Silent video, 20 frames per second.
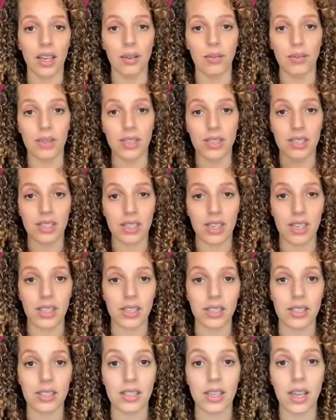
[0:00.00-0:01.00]
If it
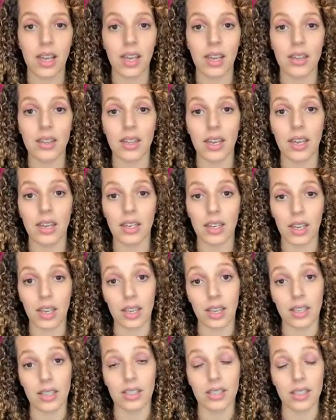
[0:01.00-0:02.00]
sinks, then
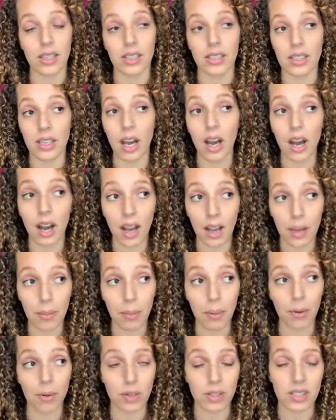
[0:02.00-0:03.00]
it is high
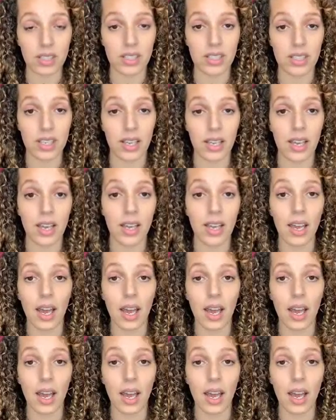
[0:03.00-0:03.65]
porosity.